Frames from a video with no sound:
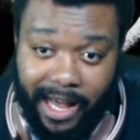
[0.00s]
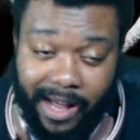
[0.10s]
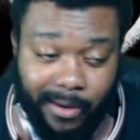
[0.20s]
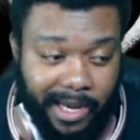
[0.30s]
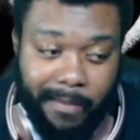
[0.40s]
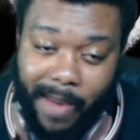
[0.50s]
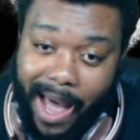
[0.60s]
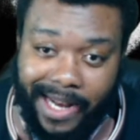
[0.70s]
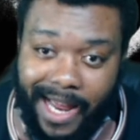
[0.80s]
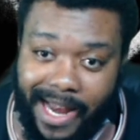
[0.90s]
I don't think
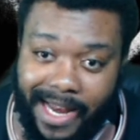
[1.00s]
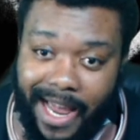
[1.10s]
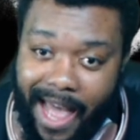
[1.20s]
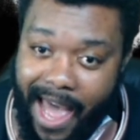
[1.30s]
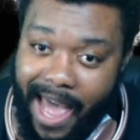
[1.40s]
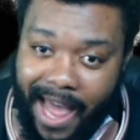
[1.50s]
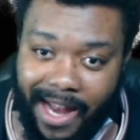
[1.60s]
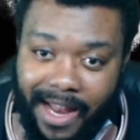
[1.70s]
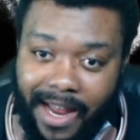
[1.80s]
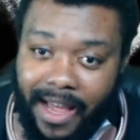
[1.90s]
back then they had,